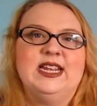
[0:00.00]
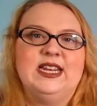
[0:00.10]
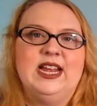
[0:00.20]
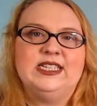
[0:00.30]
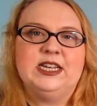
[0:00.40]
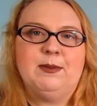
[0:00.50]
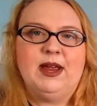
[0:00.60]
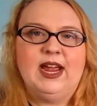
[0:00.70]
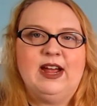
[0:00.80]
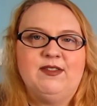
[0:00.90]
Next up, I
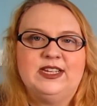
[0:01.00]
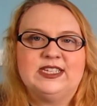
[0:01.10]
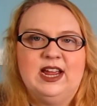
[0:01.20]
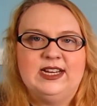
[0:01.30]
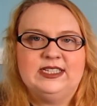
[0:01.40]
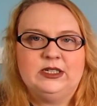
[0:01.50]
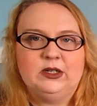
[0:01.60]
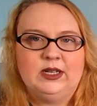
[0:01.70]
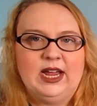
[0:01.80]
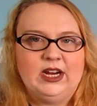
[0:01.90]
have this
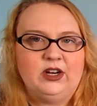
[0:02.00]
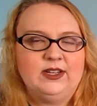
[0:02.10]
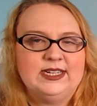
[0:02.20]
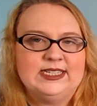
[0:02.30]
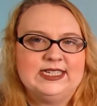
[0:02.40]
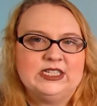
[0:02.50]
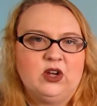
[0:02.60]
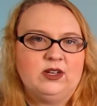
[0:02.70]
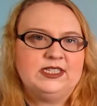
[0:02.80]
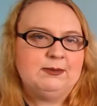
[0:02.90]
90 lacquer. This is
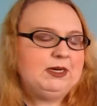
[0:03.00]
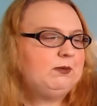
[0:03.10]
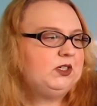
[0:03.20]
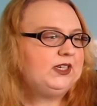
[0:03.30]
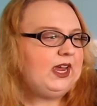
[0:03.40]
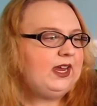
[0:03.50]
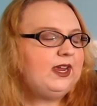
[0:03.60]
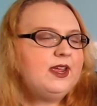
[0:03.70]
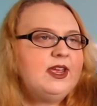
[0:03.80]
called September Sky.